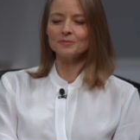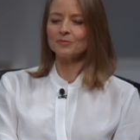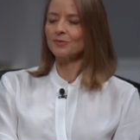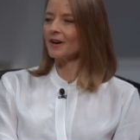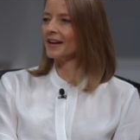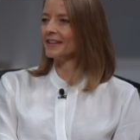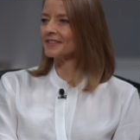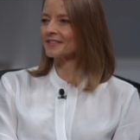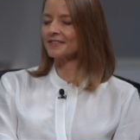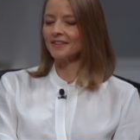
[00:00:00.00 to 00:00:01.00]

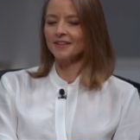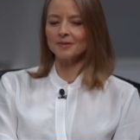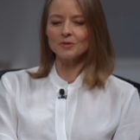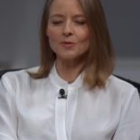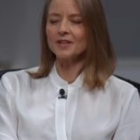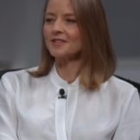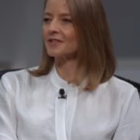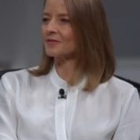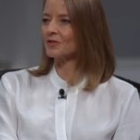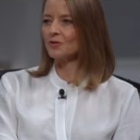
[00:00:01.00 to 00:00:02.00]
bright, uh, great
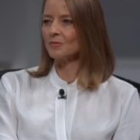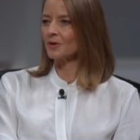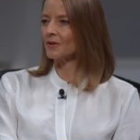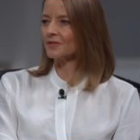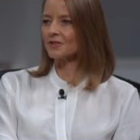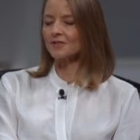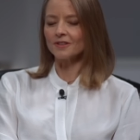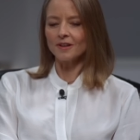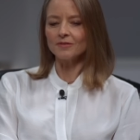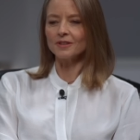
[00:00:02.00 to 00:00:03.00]
sense of humor, just
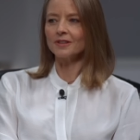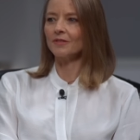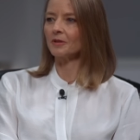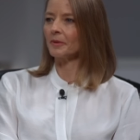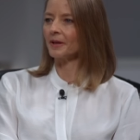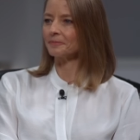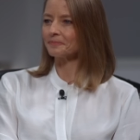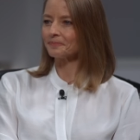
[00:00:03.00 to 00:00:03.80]
a lovely, lovely man.